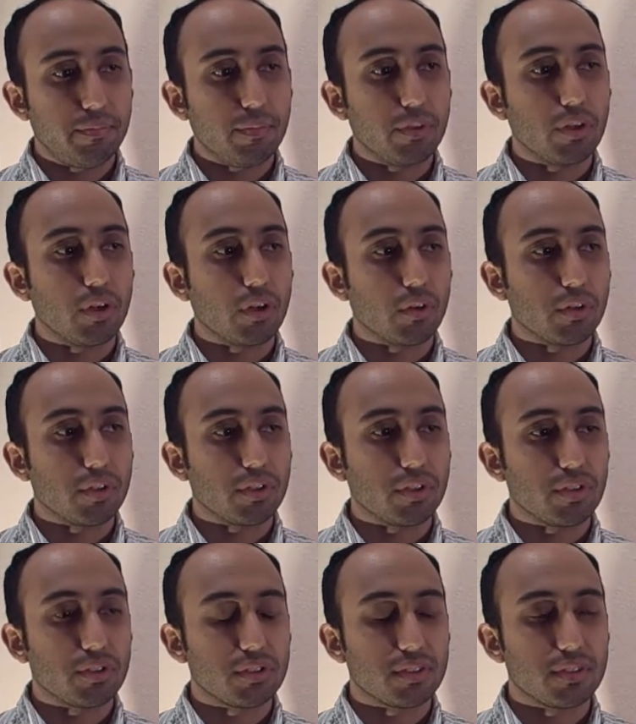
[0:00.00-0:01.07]

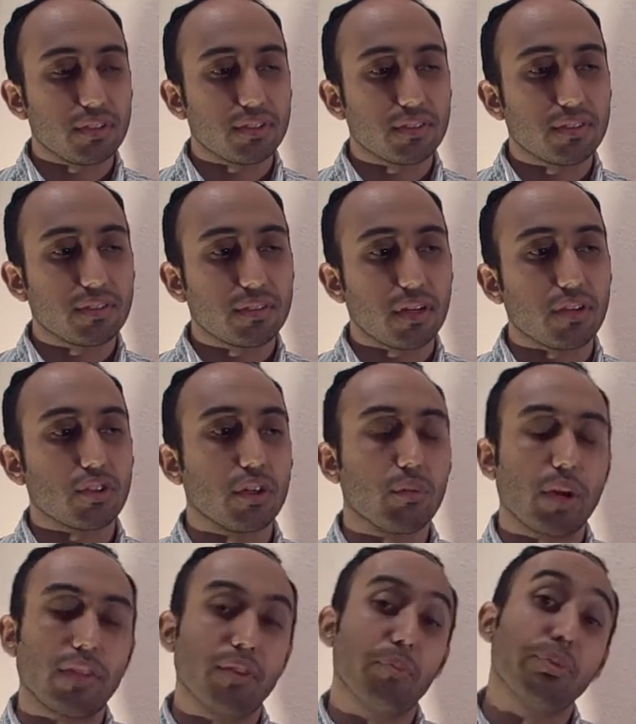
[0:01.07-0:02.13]
there's discussion
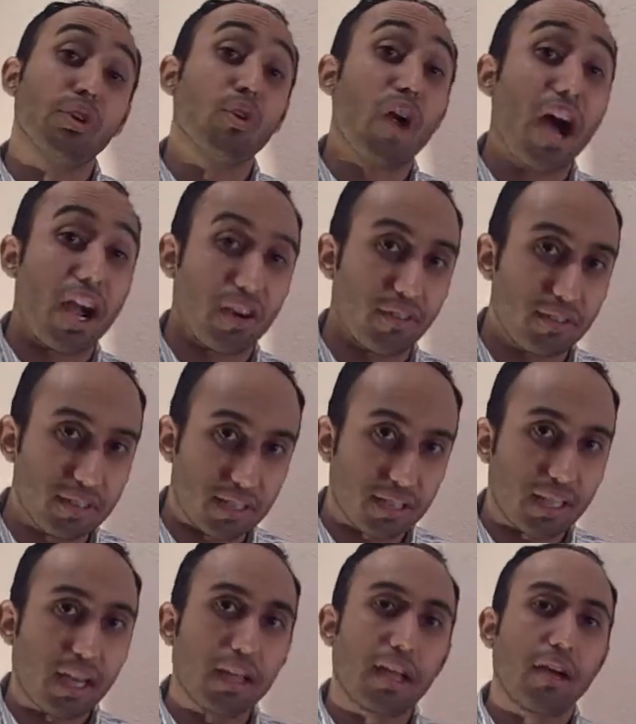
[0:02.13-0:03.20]
around the bureaucracy a
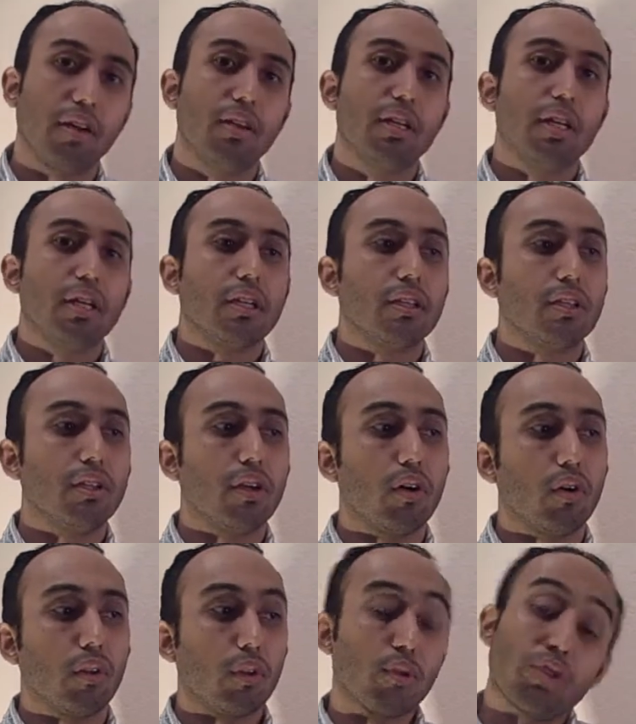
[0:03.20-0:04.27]
lot, how,
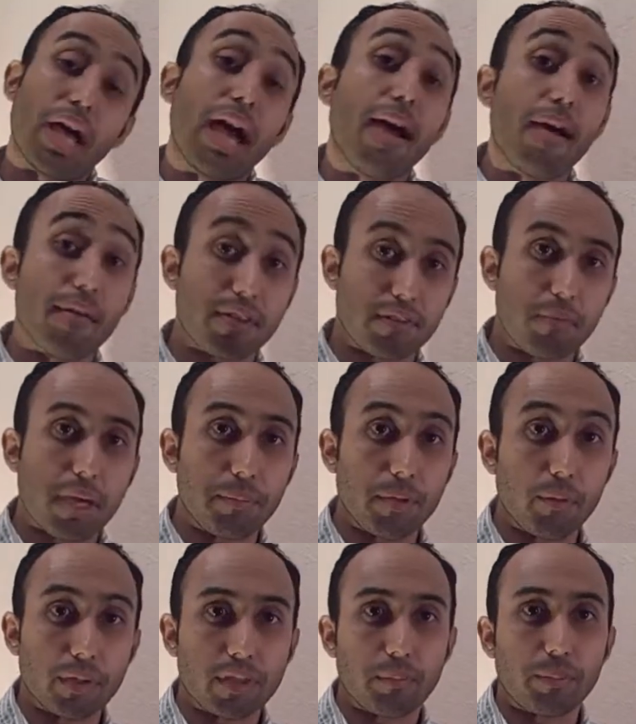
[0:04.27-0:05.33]
although Chavez might
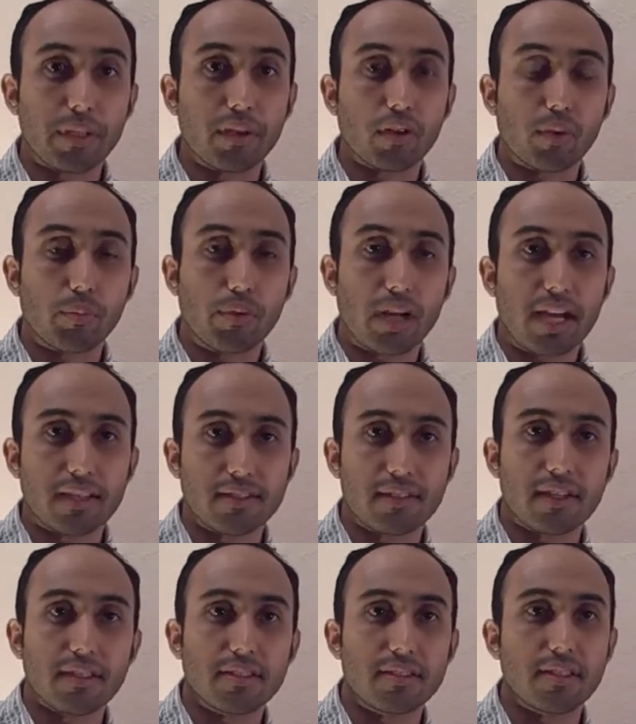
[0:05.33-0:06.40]
be with the political
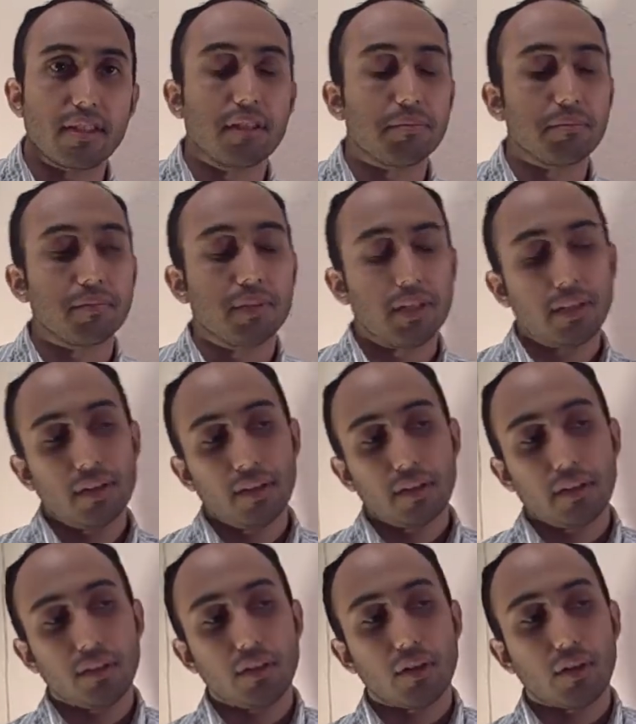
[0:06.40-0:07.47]
process,
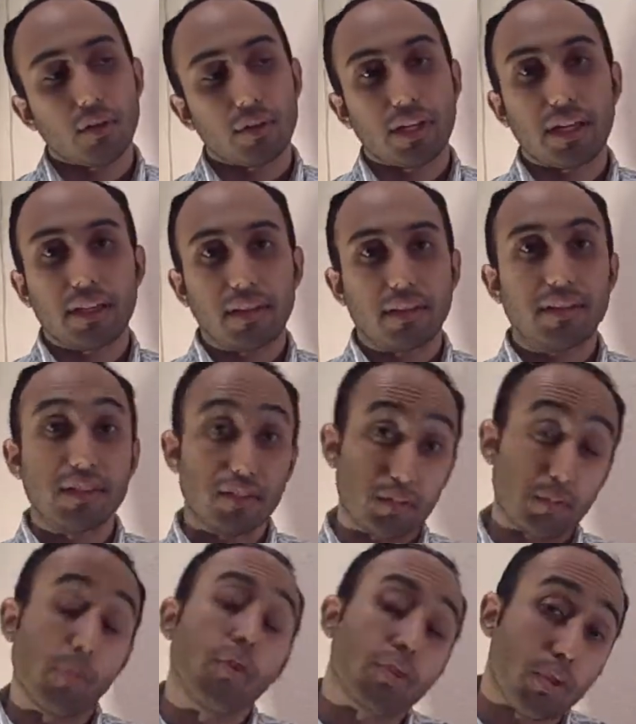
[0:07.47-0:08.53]
that these
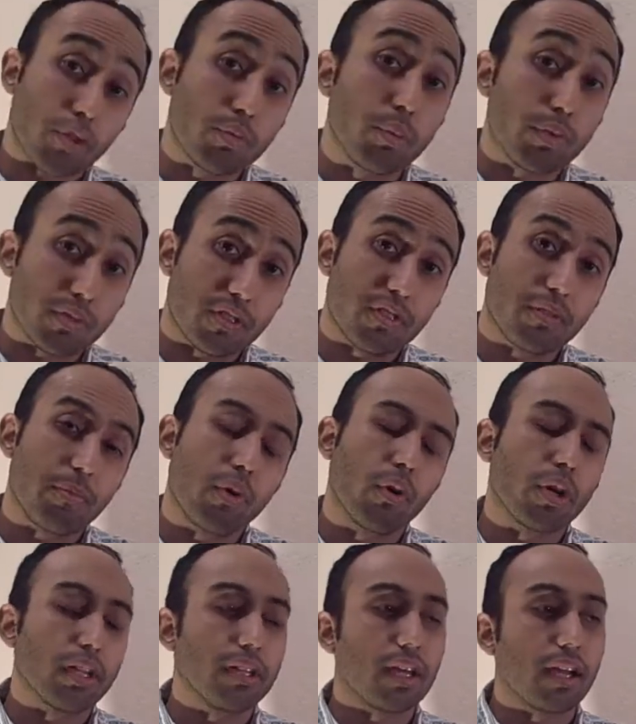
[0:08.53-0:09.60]
social movements are
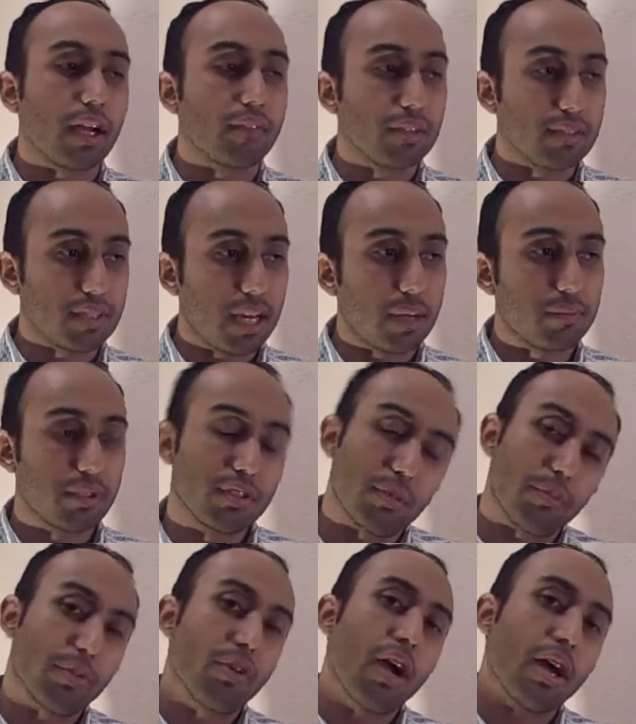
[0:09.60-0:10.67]
supporting, that oftentimes there's a
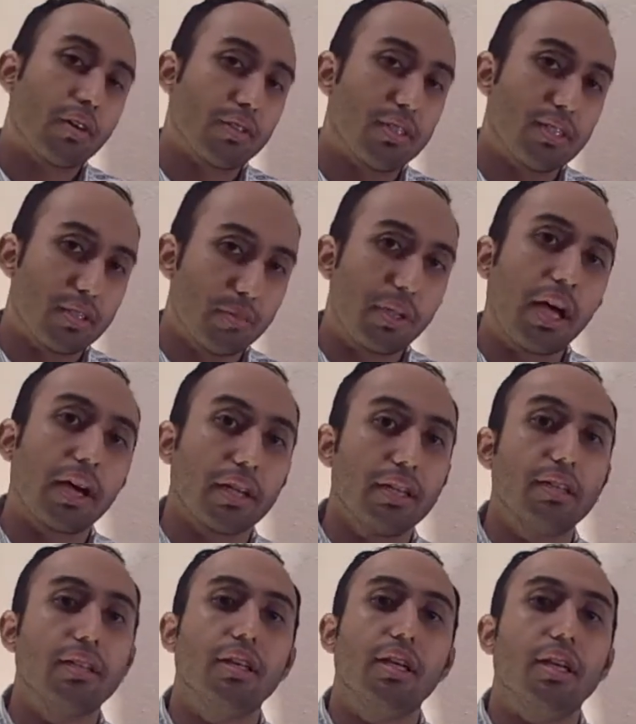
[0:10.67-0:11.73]
bureaucracy that's
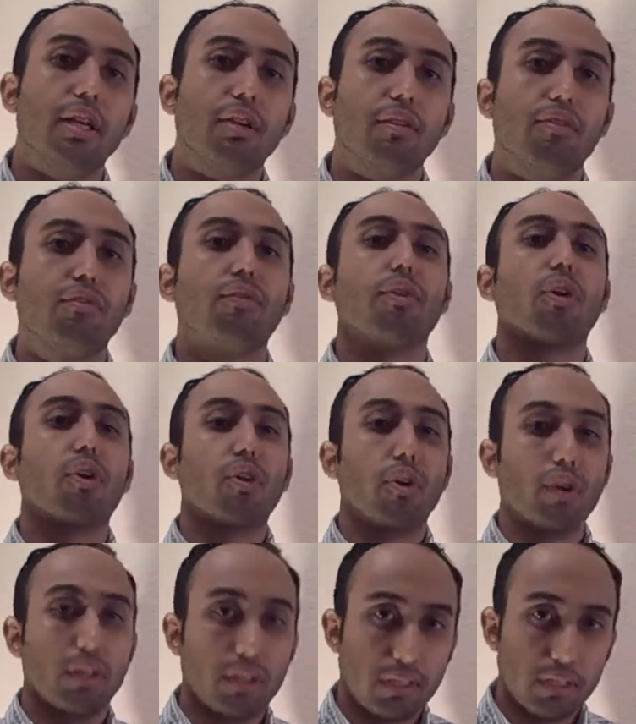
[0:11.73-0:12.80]
blocking
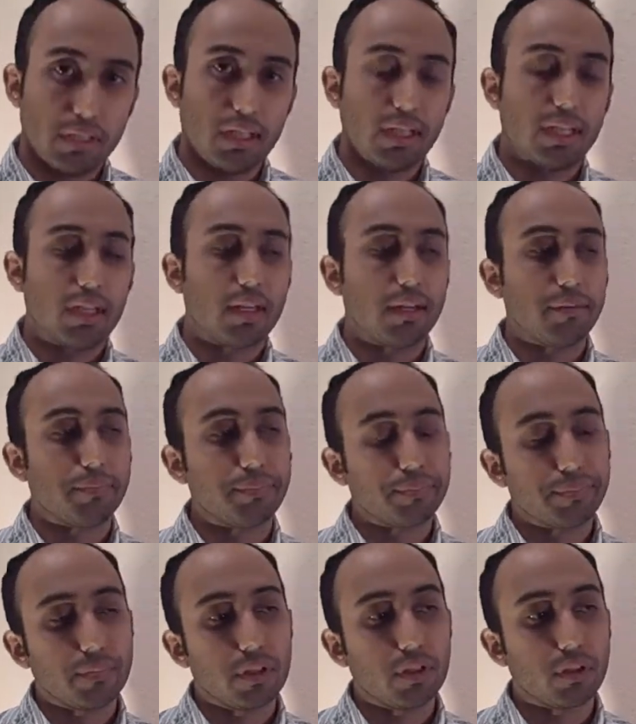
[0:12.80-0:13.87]
further,
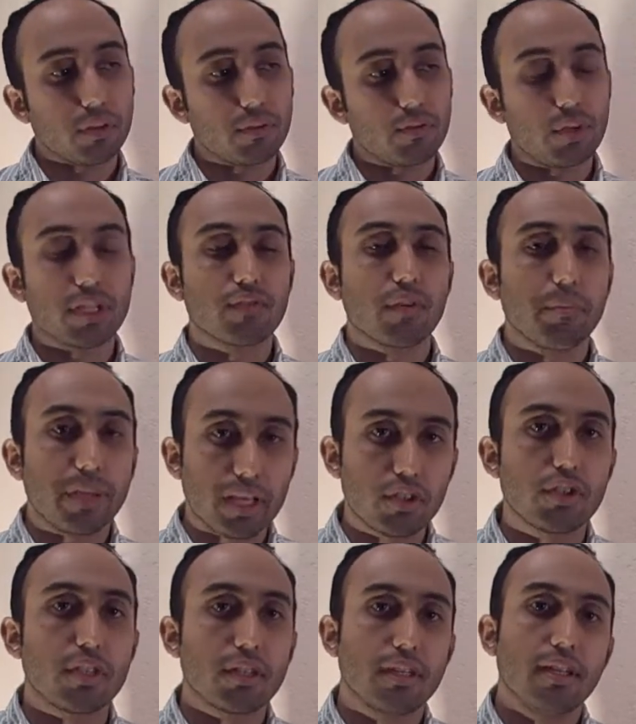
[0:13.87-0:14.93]

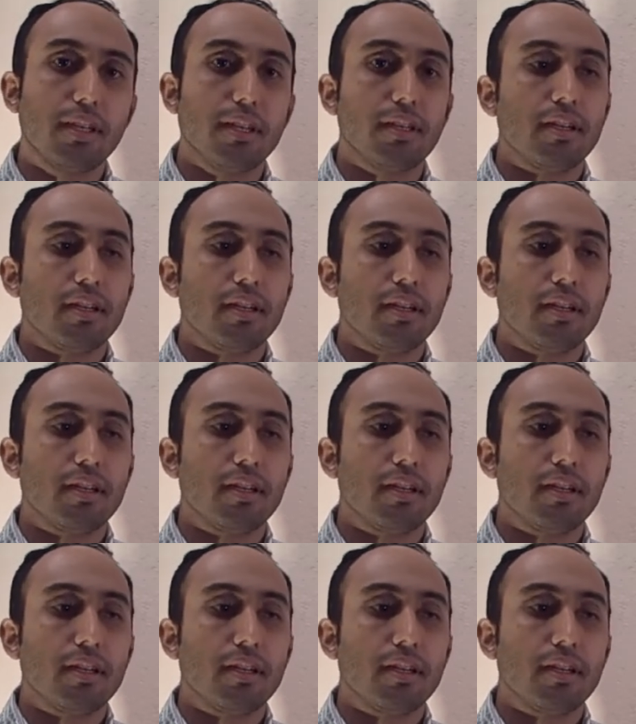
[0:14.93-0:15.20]
transformation.